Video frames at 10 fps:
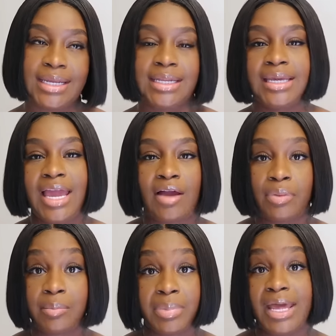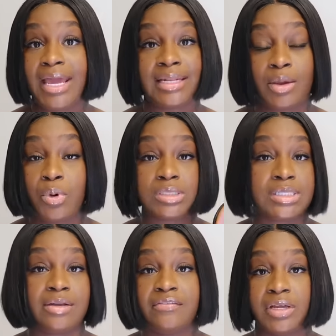They didn't have the black. They
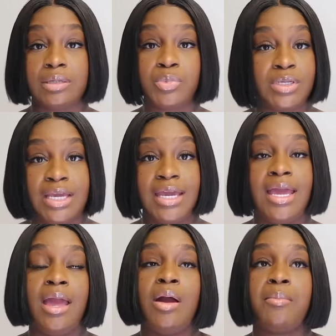wasn't available yet.